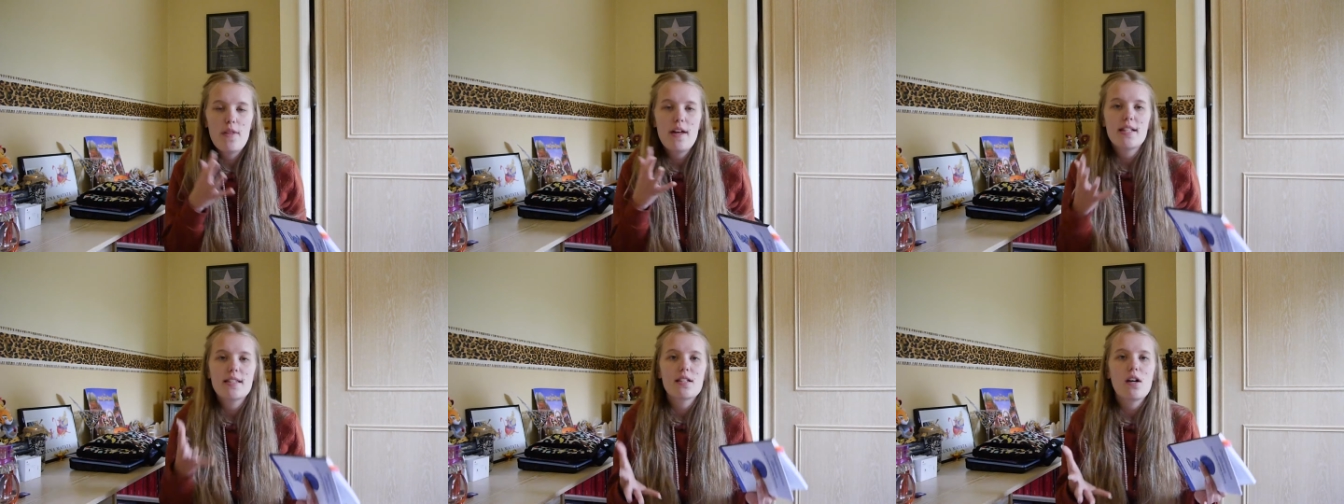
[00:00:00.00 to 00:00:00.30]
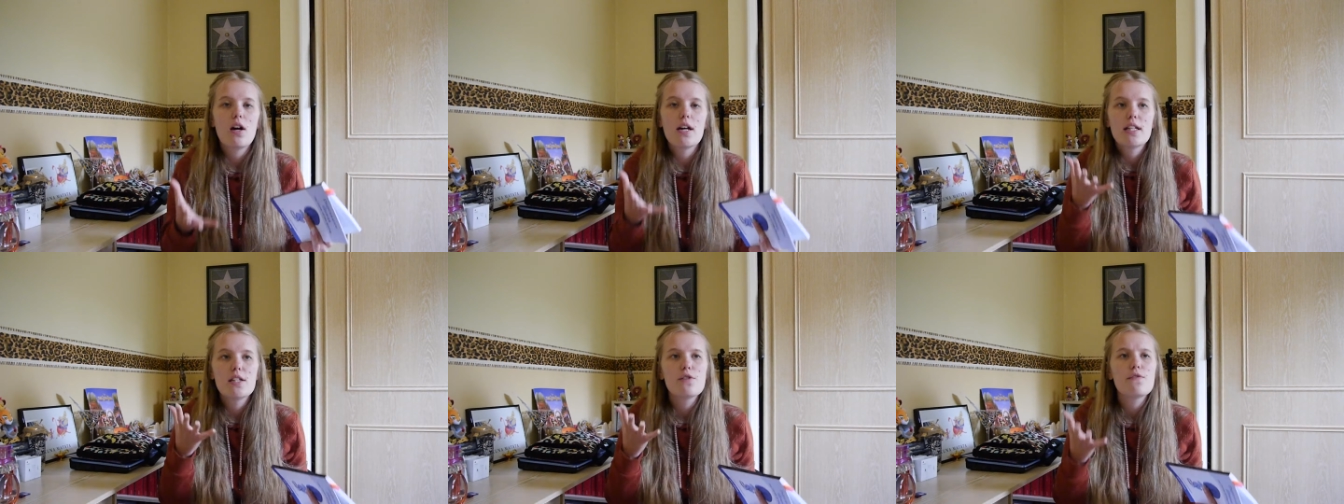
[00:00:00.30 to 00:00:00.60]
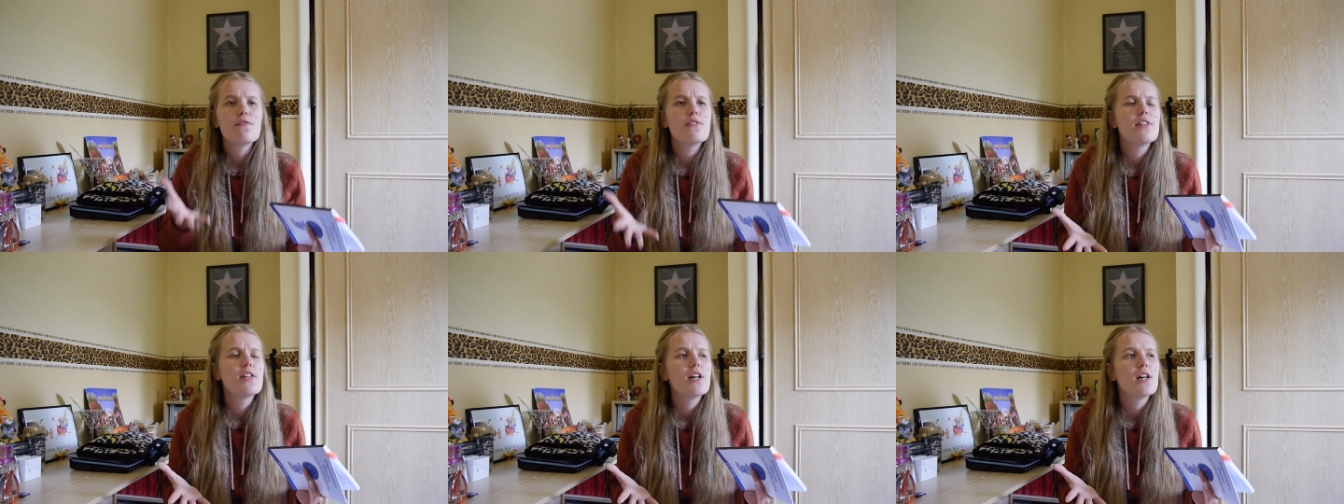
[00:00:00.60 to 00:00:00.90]
That's kind
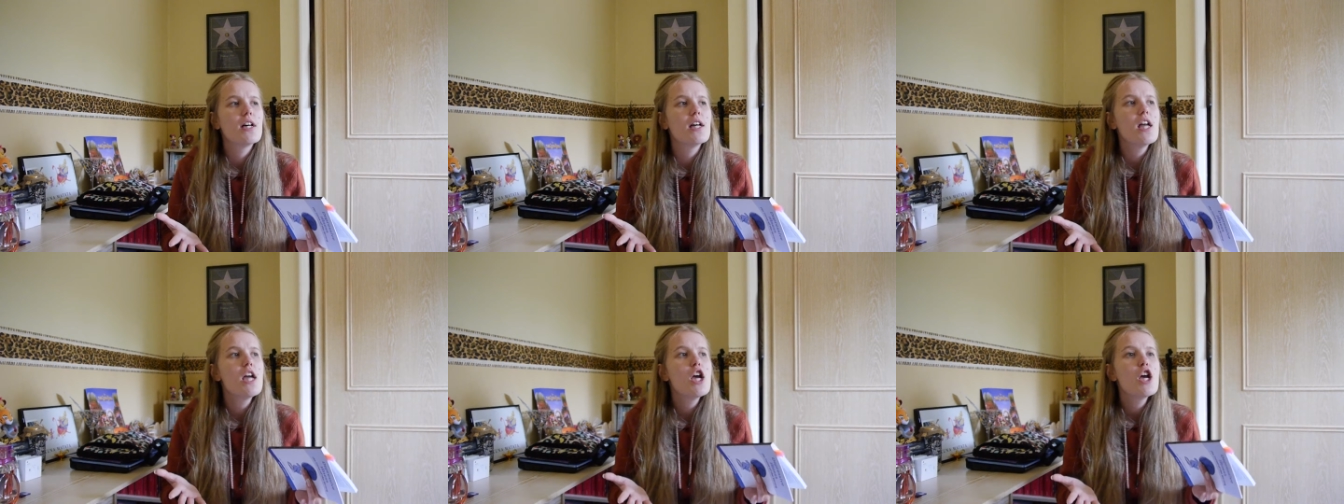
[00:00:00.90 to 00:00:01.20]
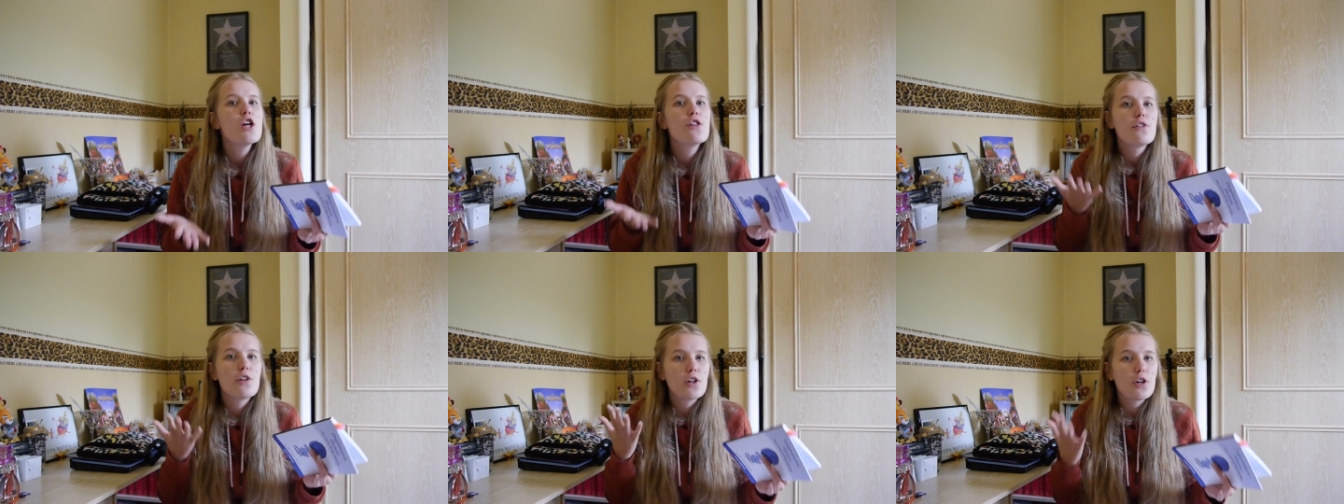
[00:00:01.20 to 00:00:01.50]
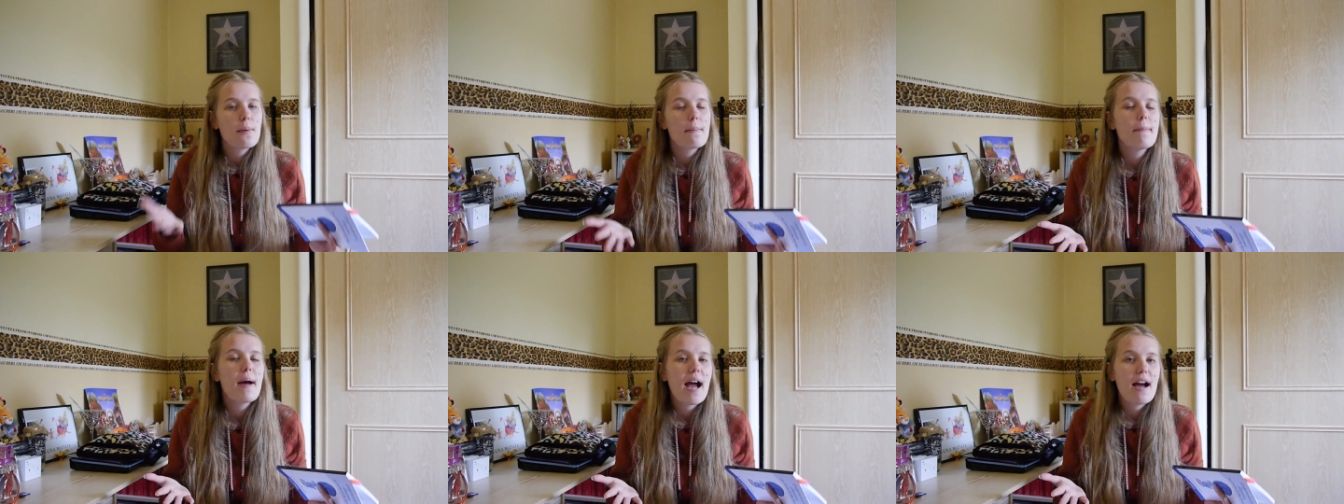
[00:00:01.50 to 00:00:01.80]
of the
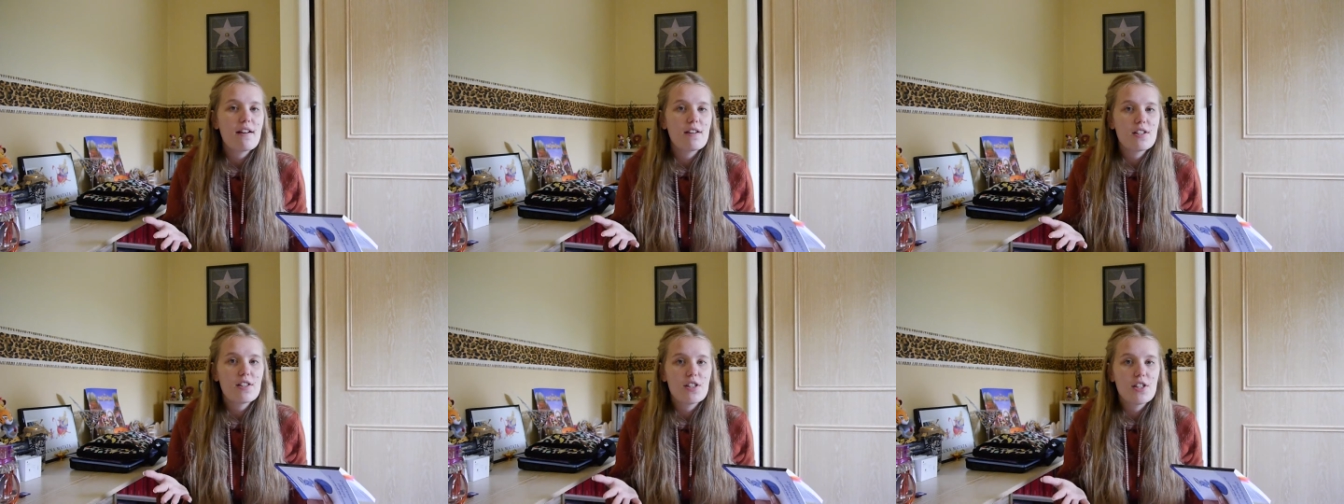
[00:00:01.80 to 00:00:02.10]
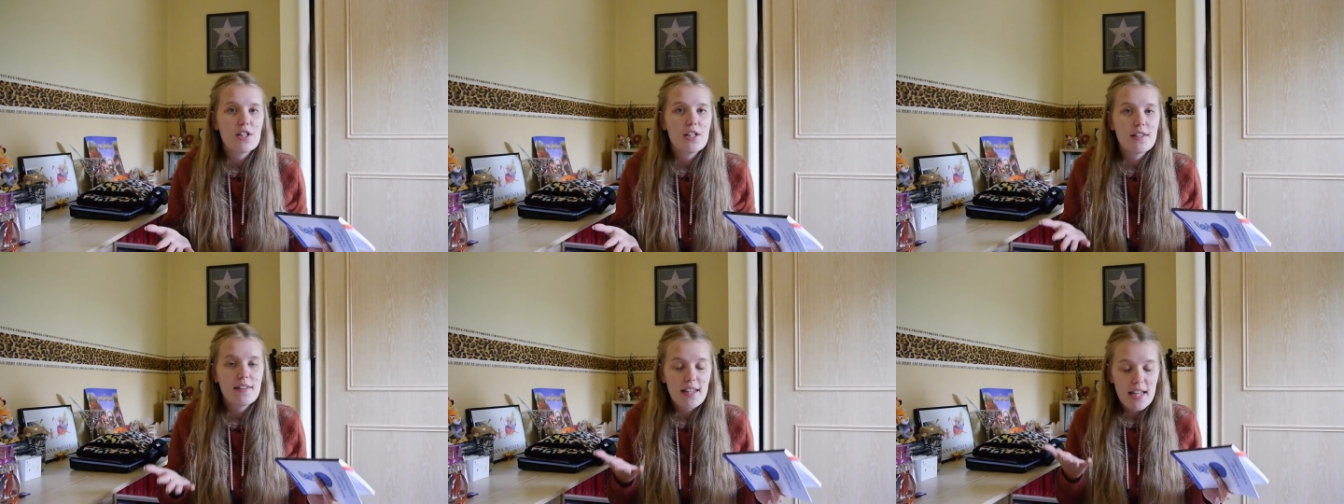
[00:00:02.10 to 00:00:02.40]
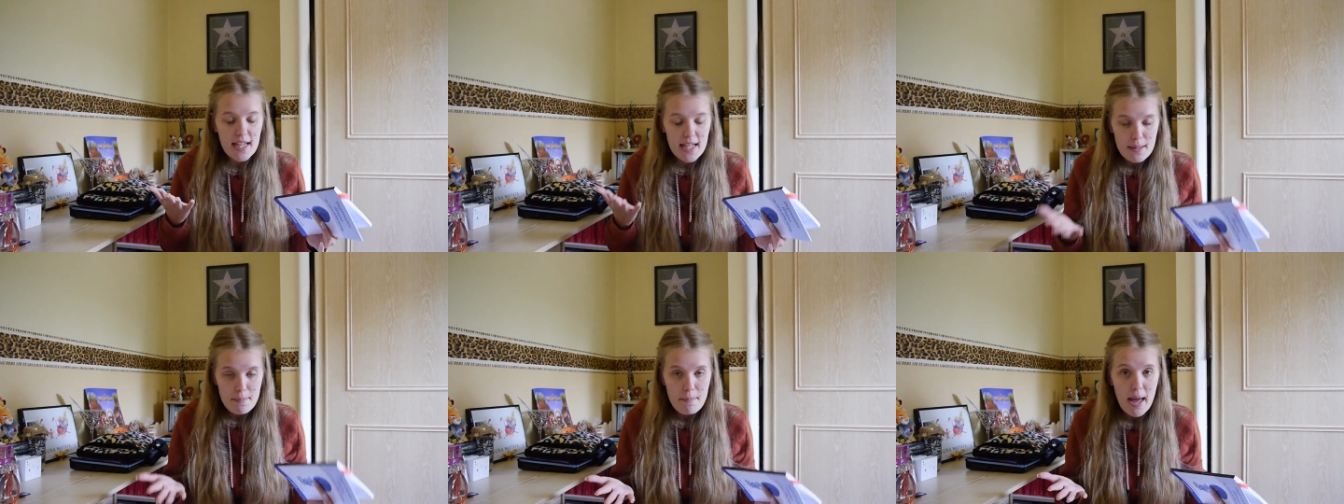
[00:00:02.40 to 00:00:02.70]
comparison
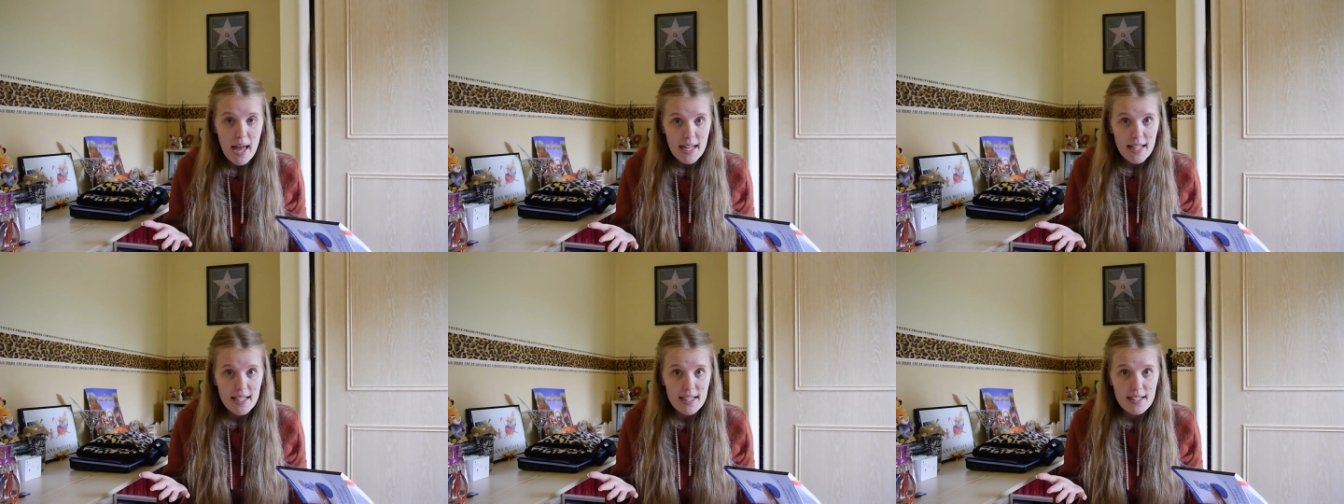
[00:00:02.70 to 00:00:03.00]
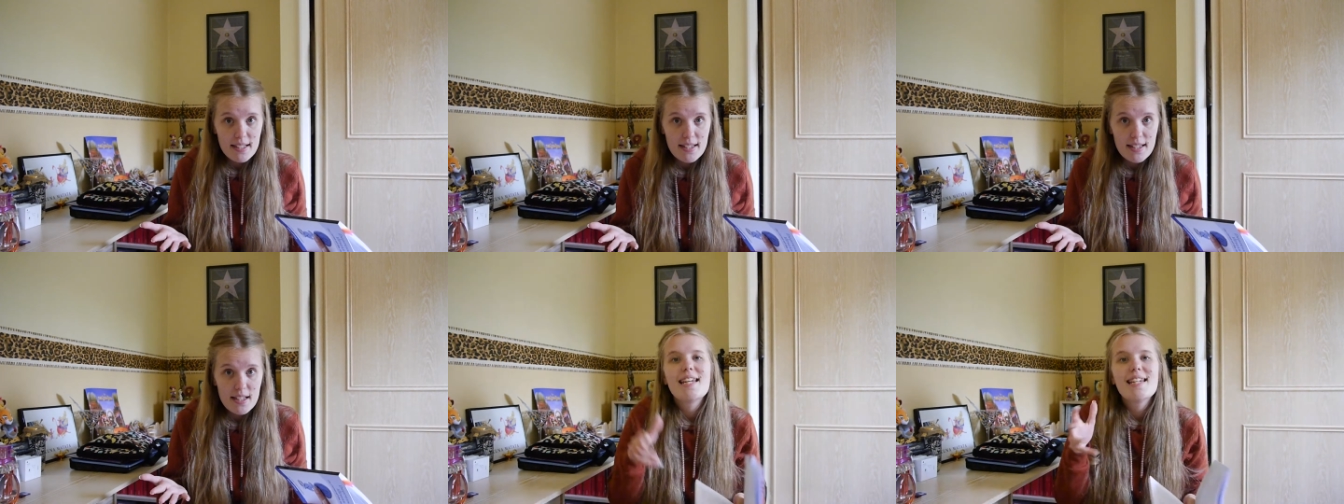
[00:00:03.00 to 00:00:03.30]
that he makes.